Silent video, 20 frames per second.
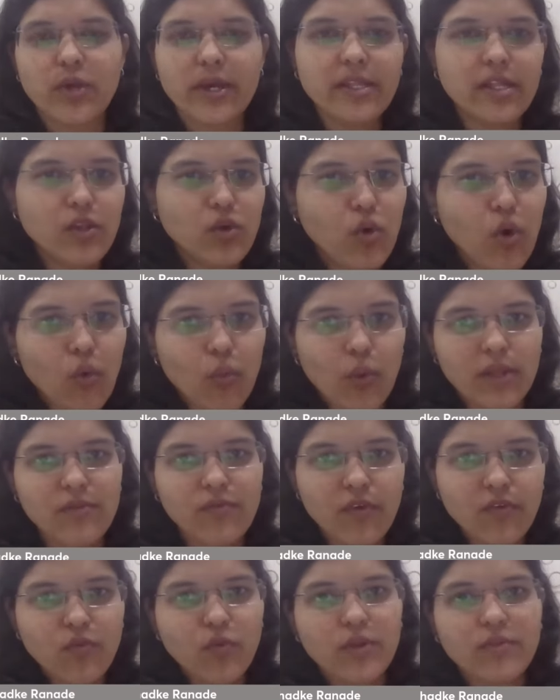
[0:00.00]
So either you go
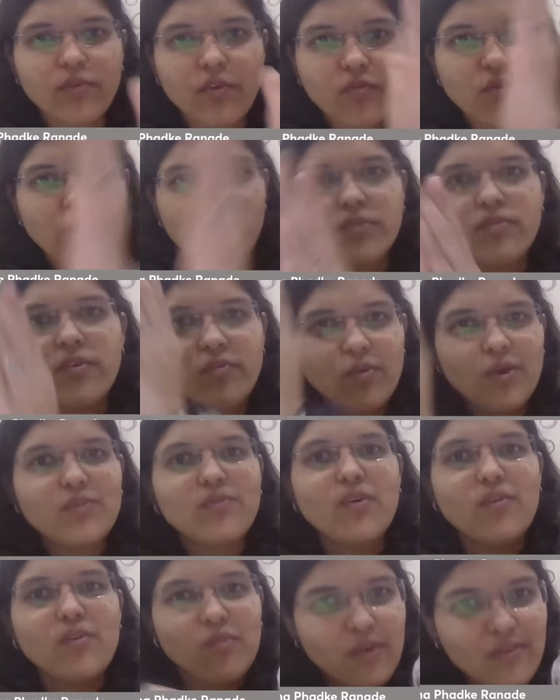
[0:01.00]
1/5, 1/5, 1/5,
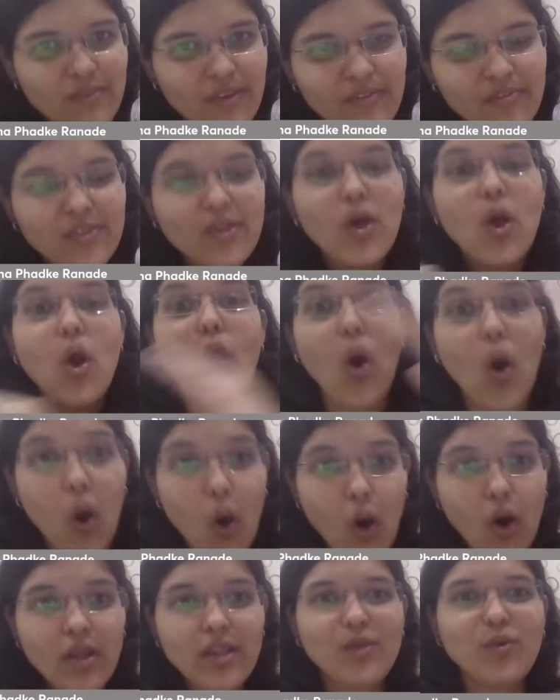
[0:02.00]
1/5, 1/5,
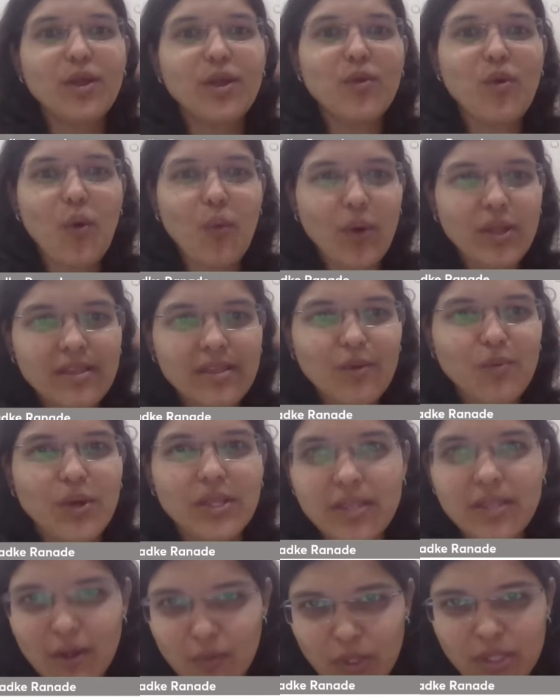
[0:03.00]
or you can go 1/3,
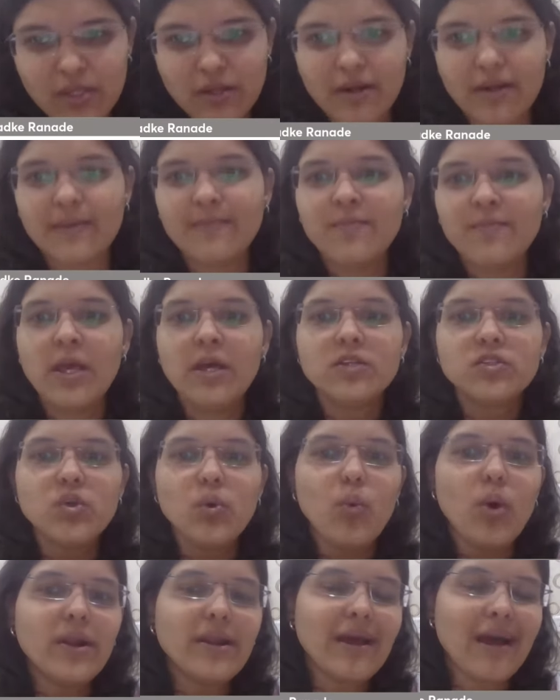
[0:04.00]
1/3, 1/3.
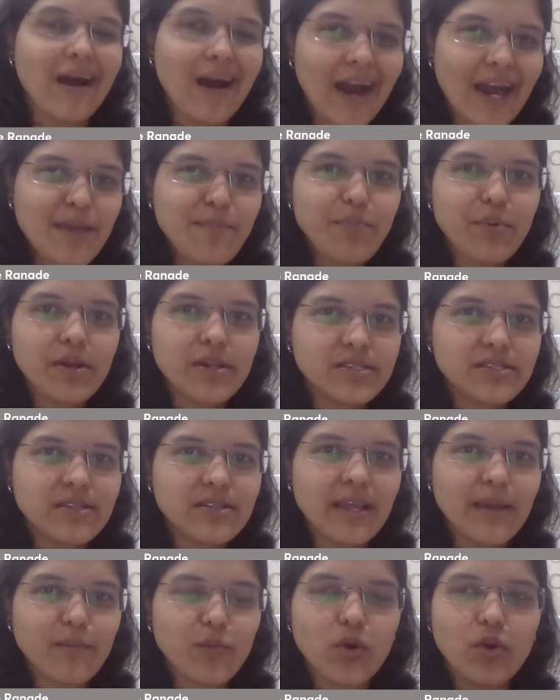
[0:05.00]
So what I
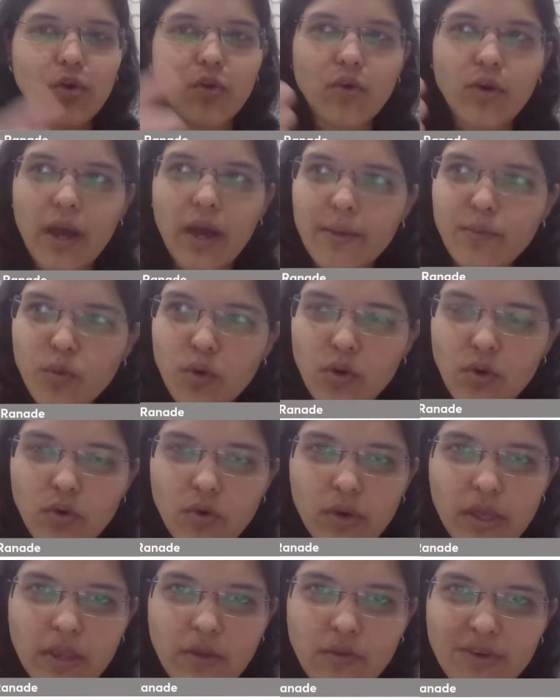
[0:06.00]
personally am going to do, I'm going
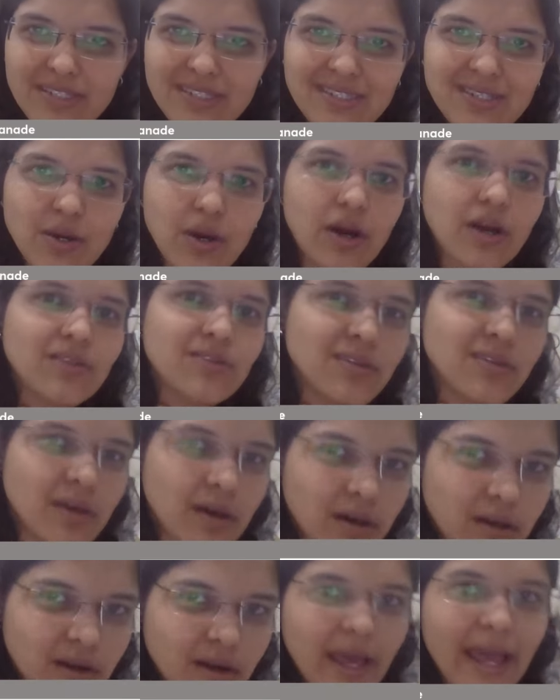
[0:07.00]
to invest
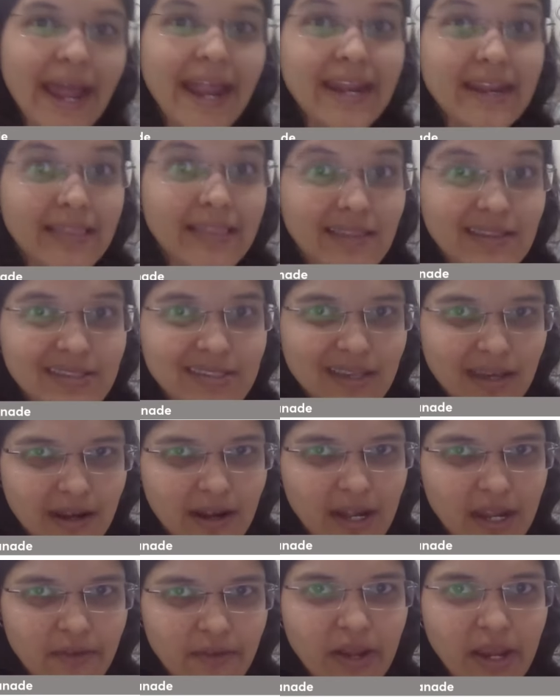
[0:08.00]
1/3 at this
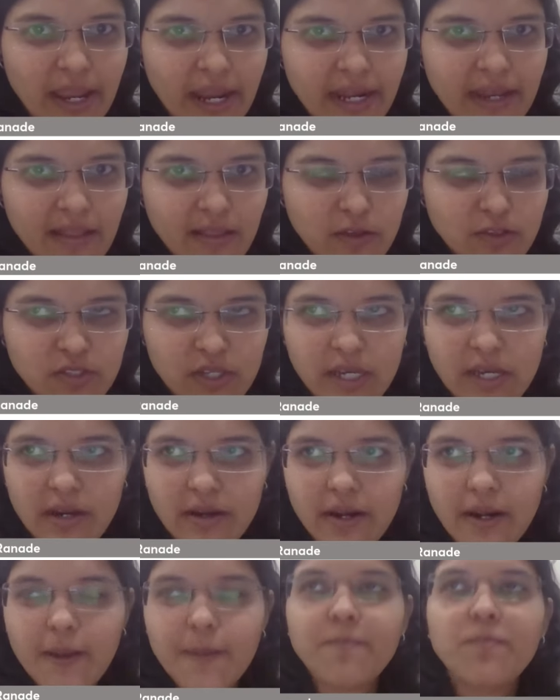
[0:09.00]
current level,
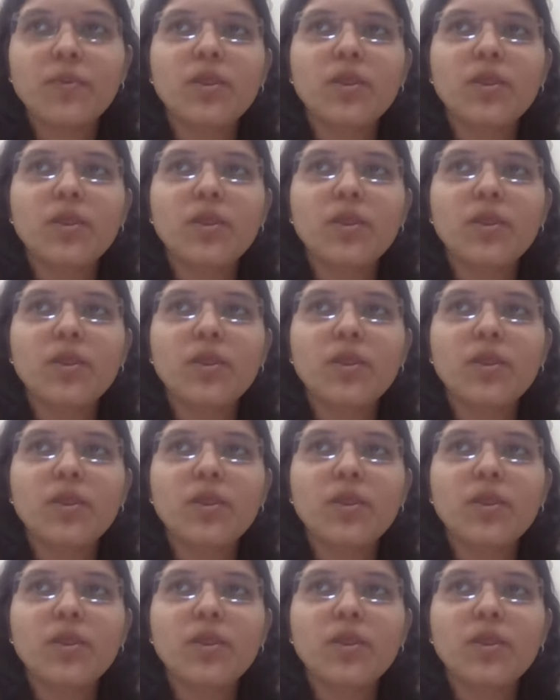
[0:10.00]
18,800.